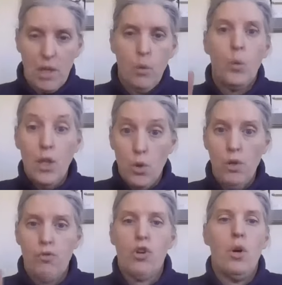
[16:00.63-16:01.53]
we know
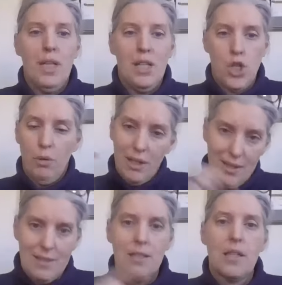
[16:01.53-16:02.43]
you've got an issue, and
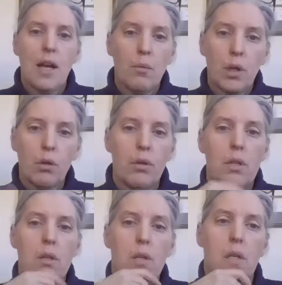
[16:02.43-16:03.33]
this is how we're going
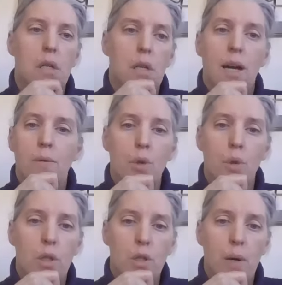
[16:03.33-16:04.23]

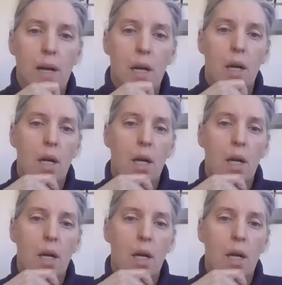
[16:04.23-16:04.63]
to do it.